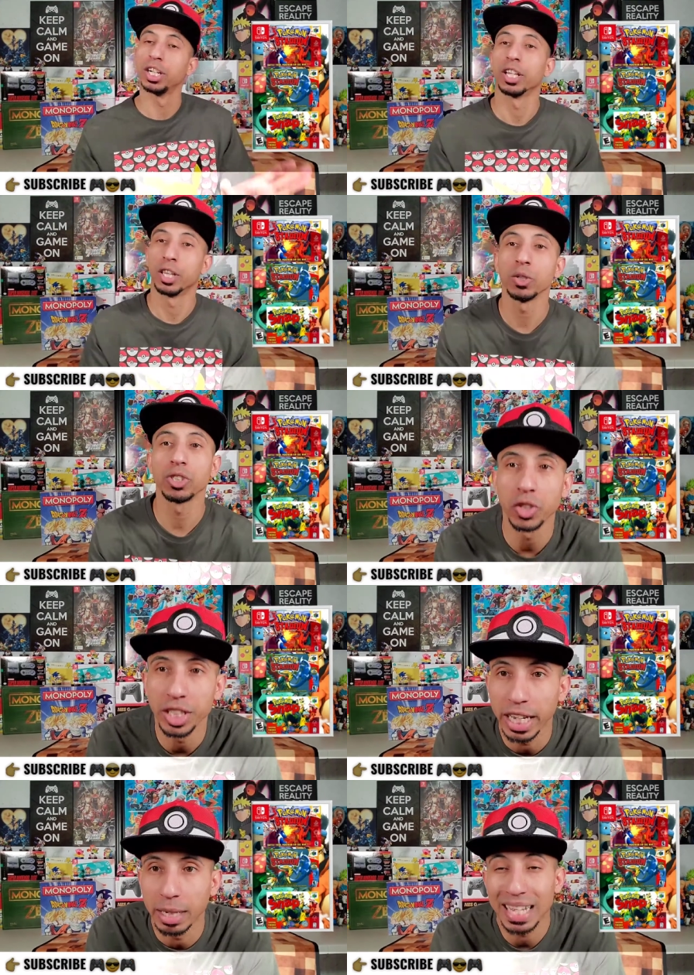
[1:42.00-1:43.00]
Those three
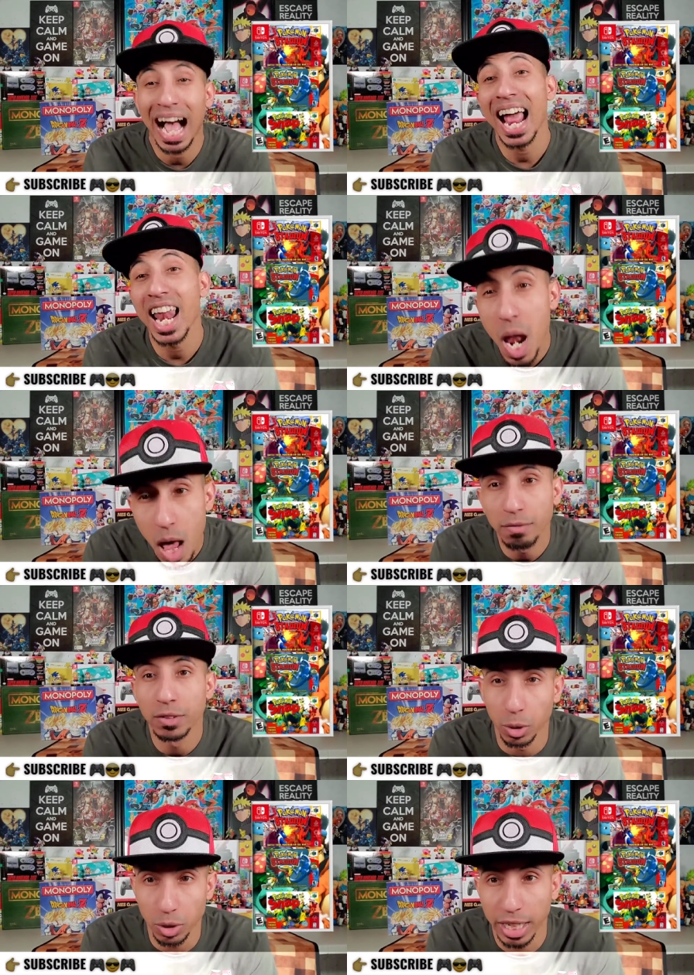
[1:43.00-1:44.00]
games. I love
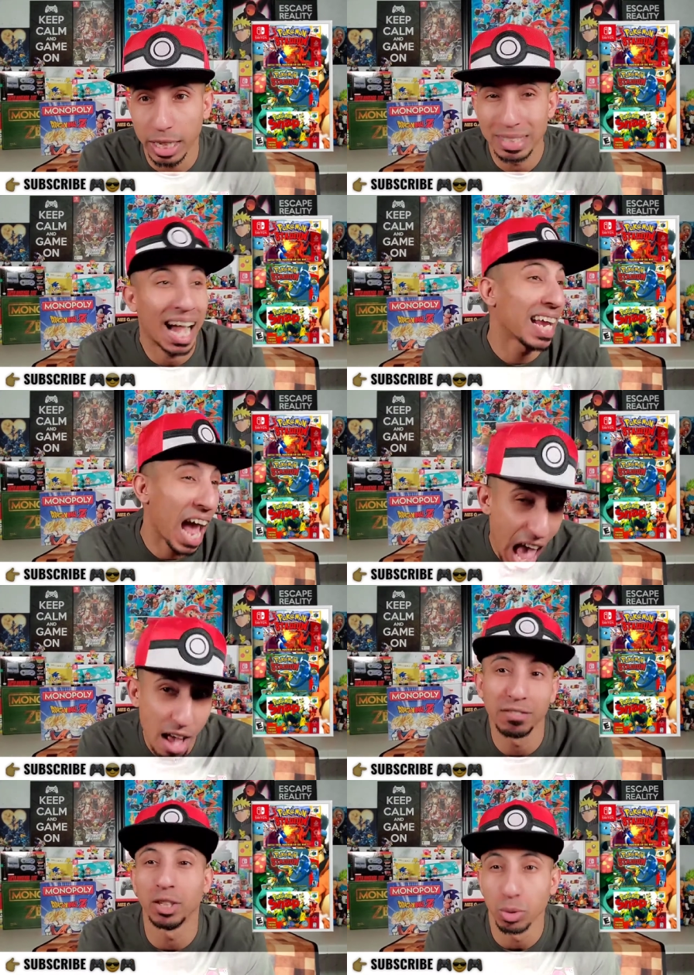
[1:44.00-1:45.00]
those games. I
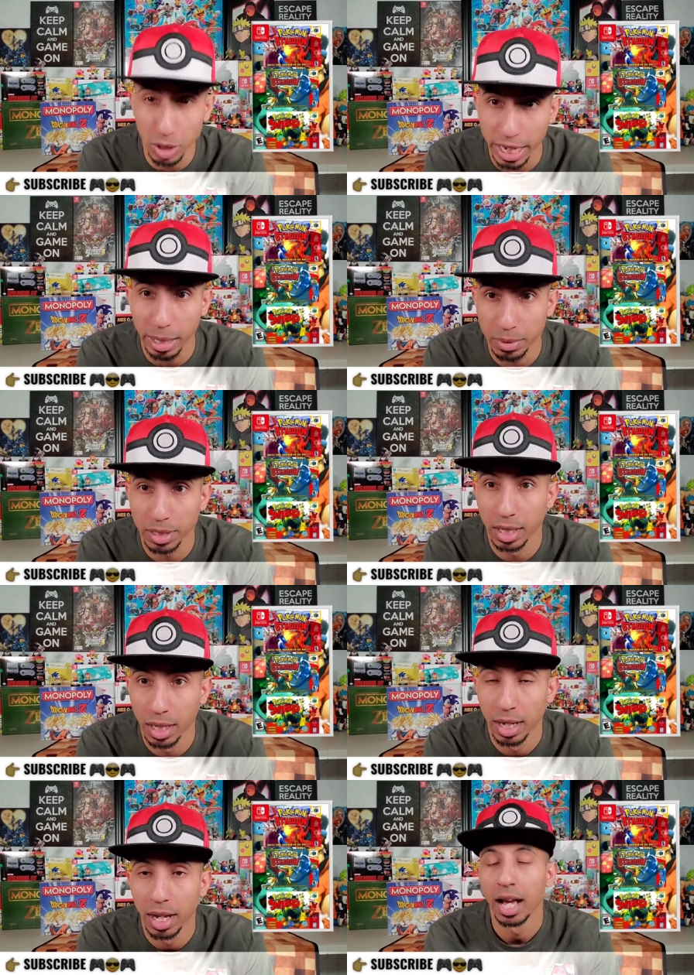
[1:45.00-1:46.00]
have those games.
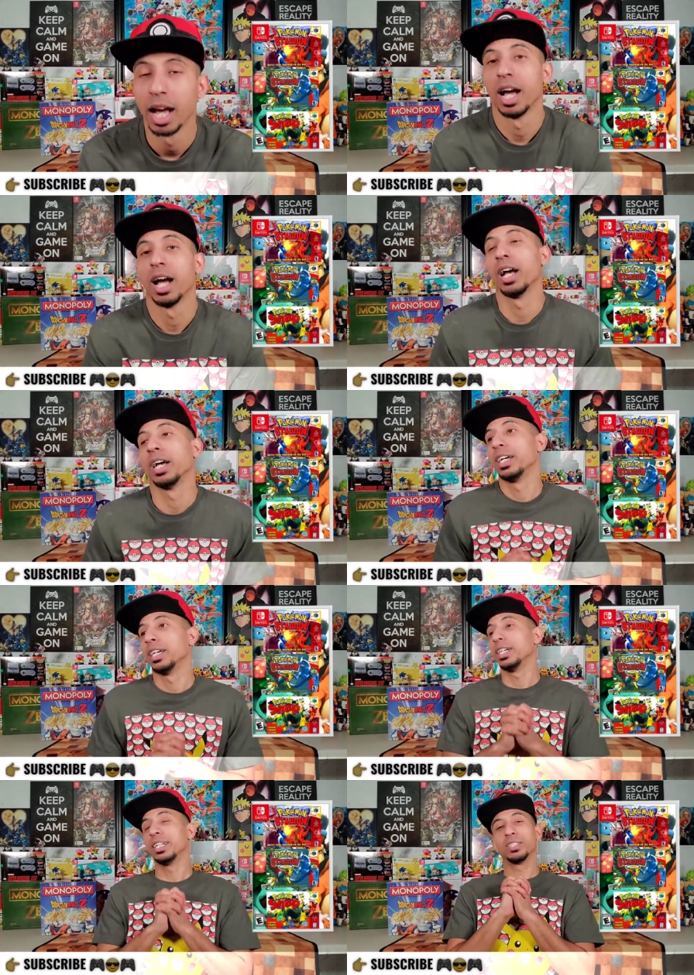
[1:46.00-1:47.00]

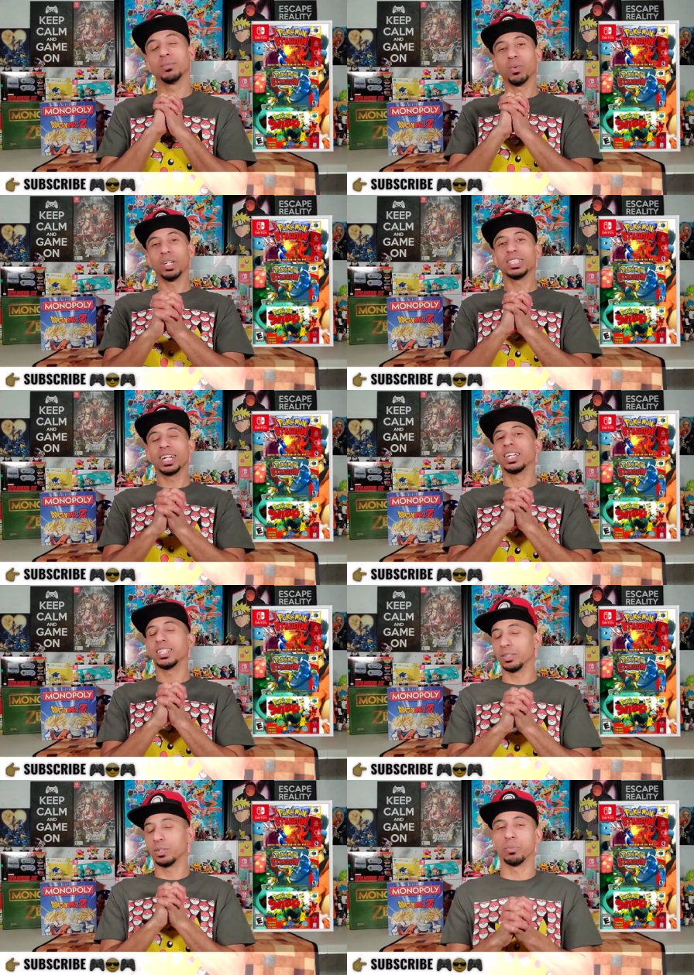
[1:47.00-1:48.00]
The ones that I,
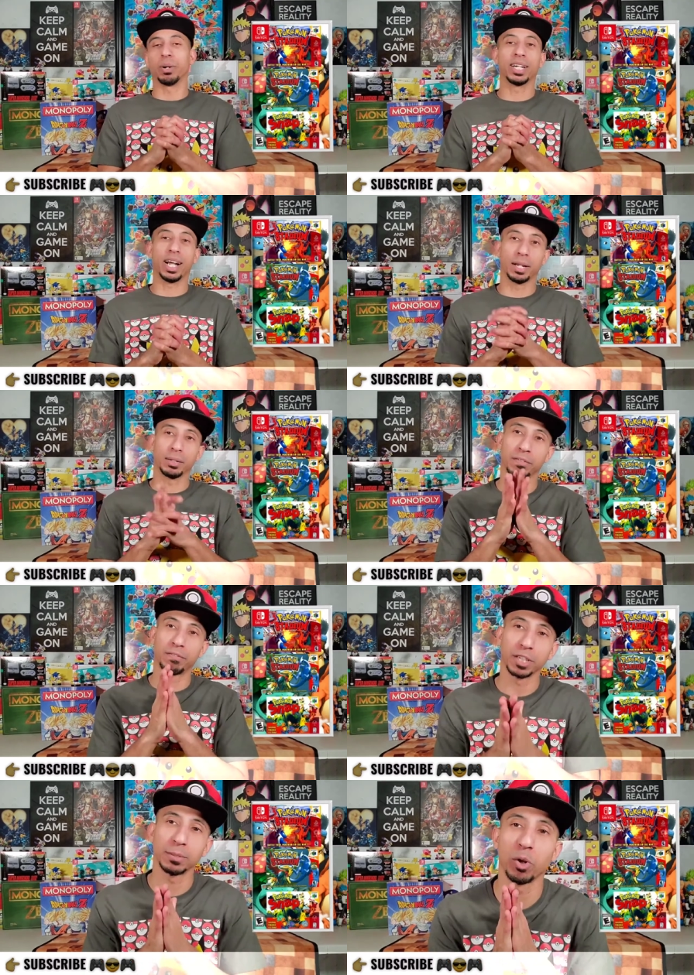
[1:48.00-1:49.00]
oh my god, the
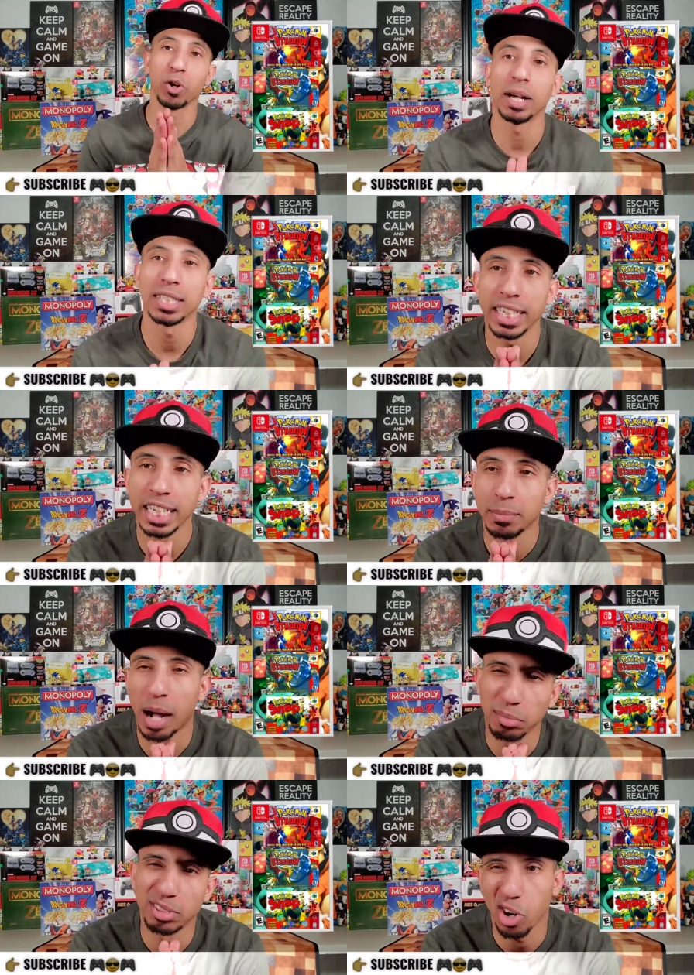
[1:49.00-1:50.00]
first Pokemon Stadium,
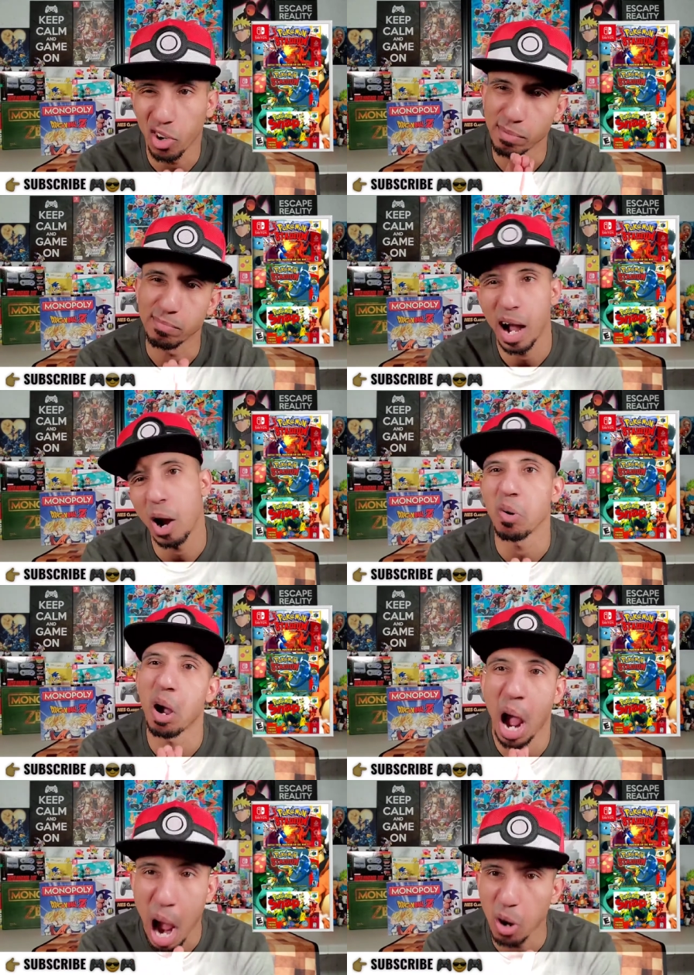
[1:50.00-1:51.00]
I'm talking about
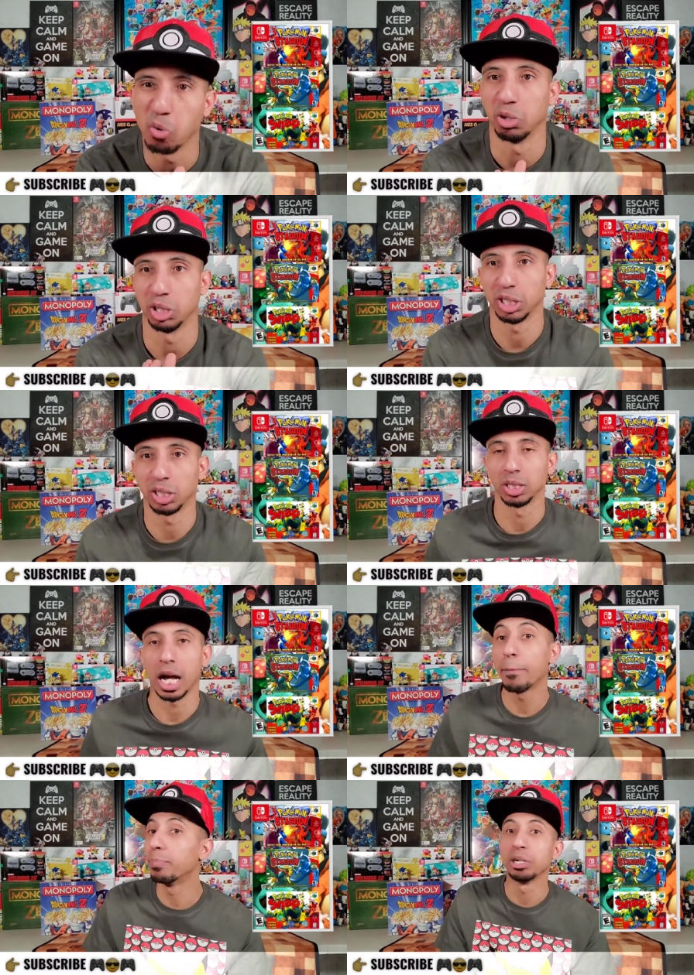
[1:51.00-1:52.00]
hours.
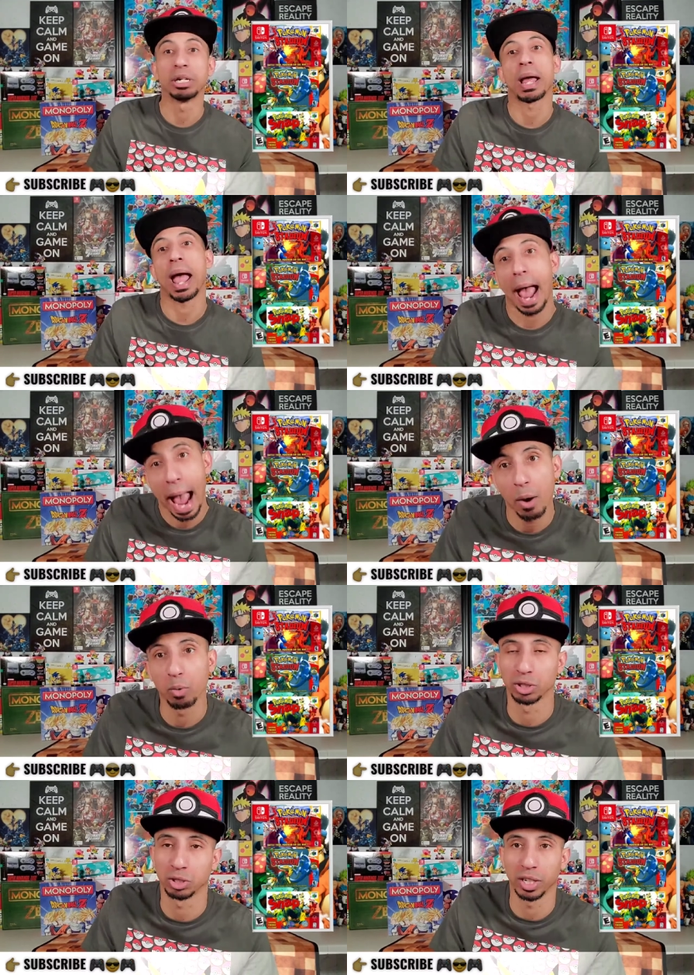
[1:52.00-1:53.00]
I put in
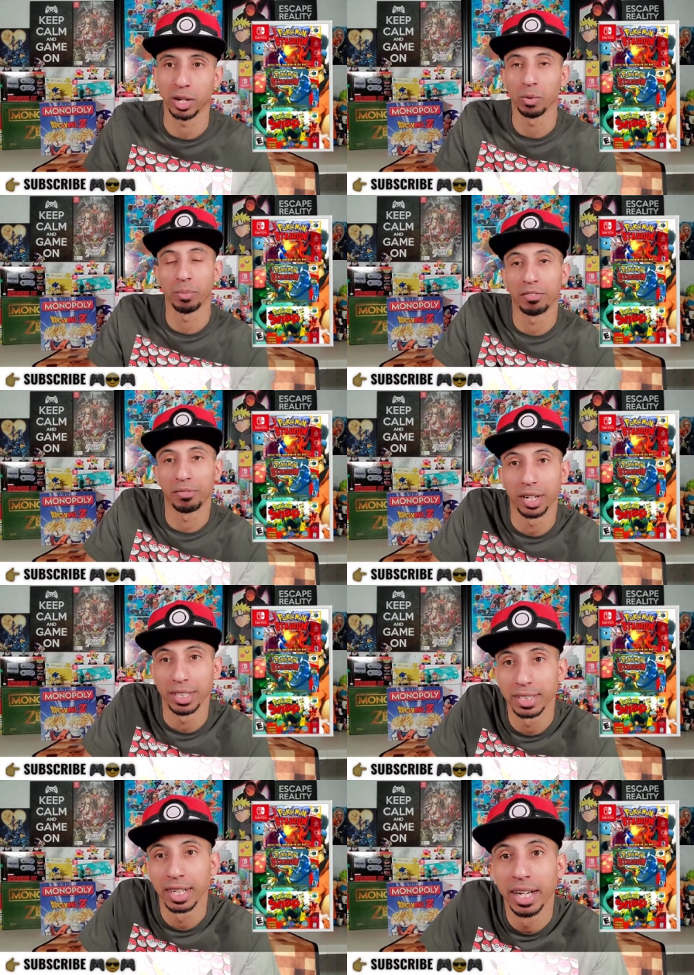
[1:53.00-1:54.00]
hours on that with my friends.